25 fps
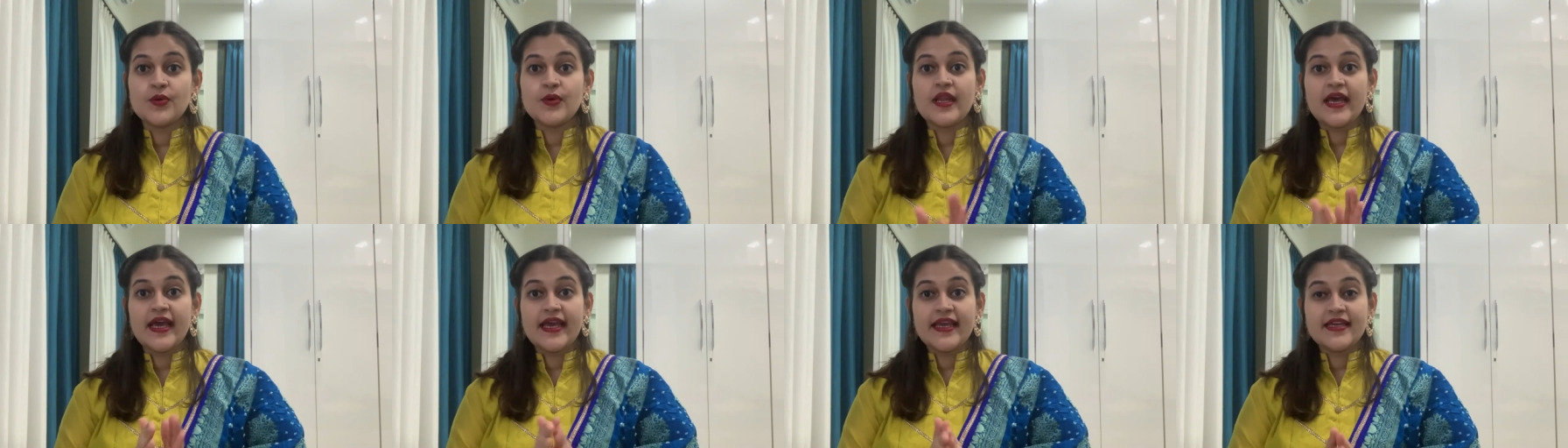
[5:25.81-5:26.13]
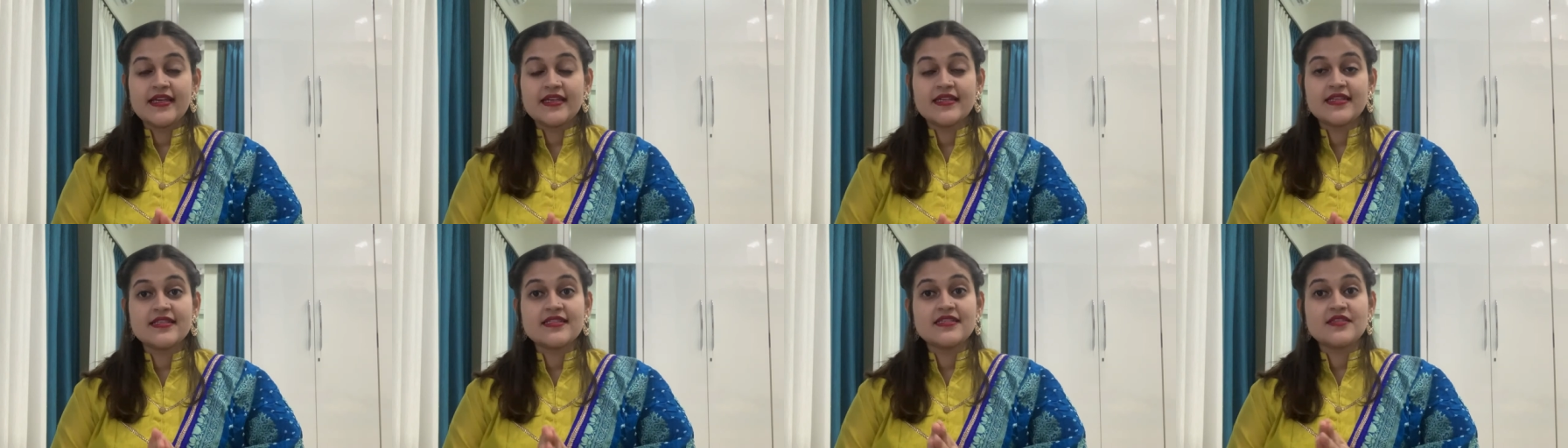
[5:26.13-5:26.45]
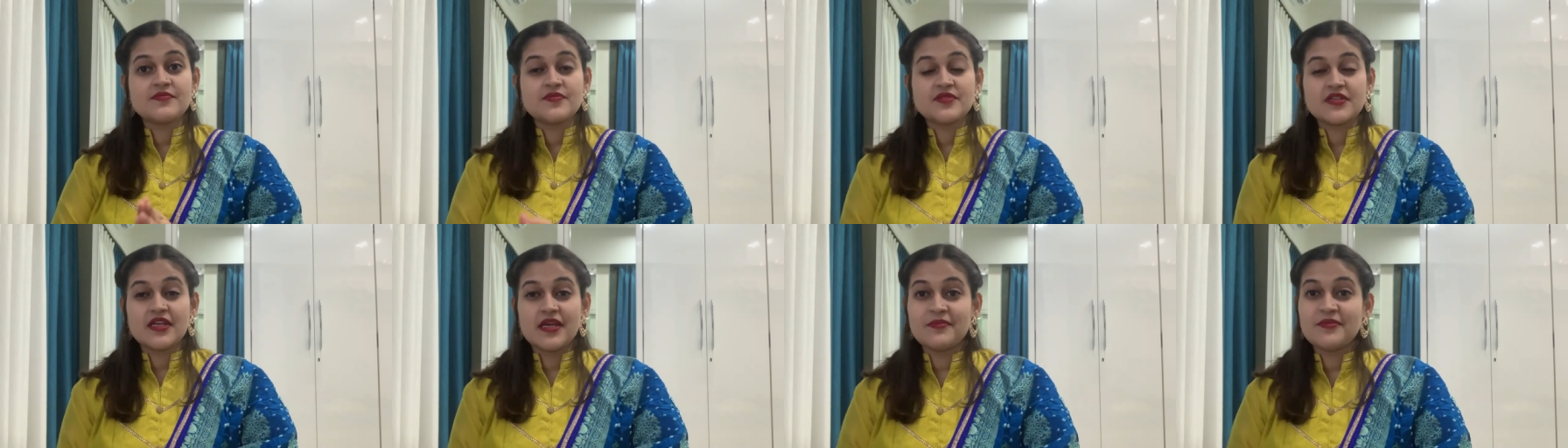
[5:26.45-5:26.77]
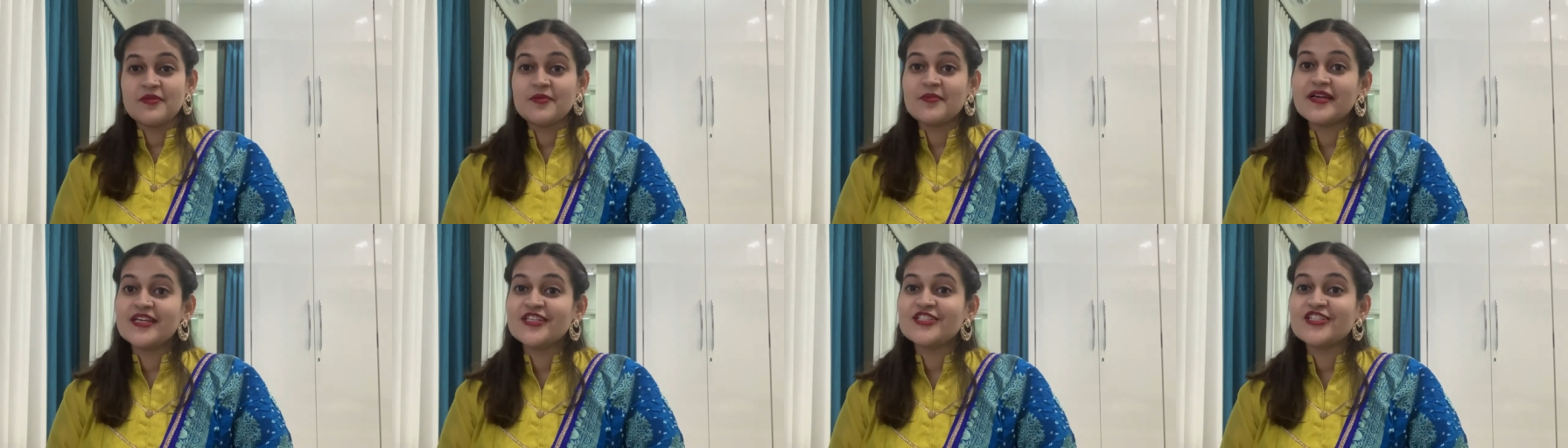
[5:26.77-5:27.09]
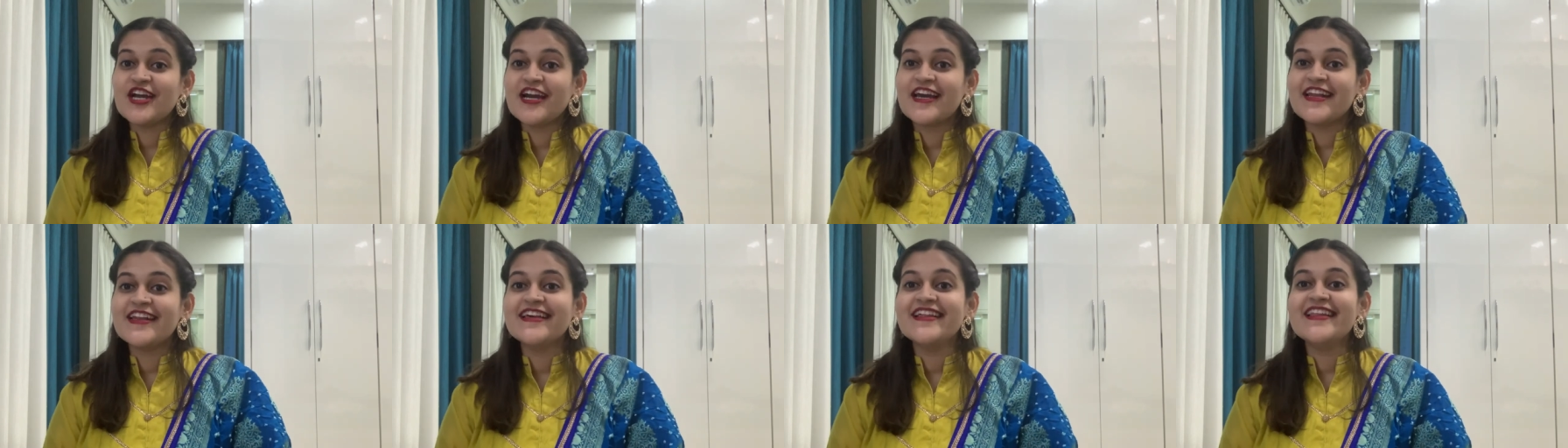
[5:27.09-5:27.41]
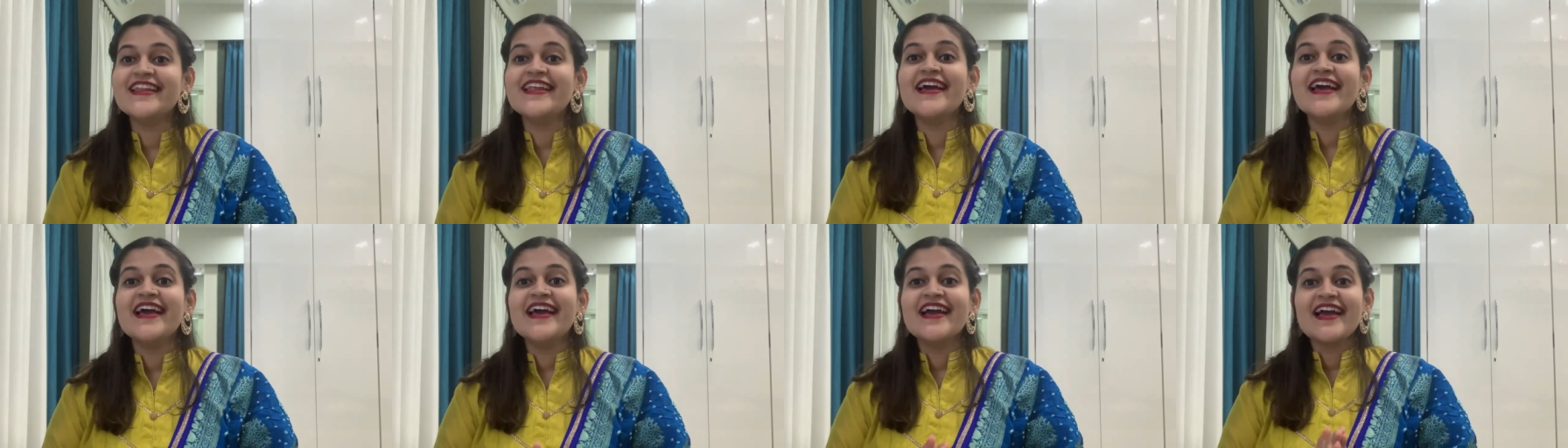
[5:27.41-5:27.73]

like it and subscribe to my channel,